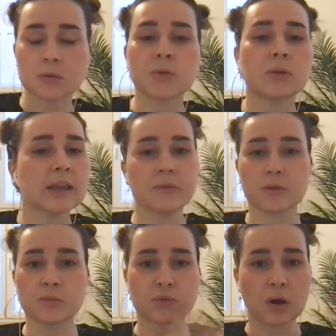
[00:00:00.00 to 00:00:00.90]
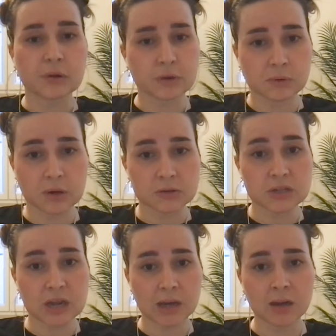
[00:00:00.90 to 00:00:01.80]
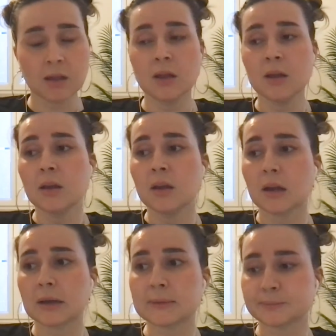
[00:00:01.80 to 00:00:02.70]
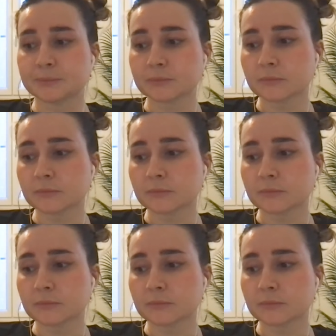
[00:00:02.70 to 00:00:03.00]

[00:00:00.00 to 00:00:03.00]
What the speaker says: but even broader um,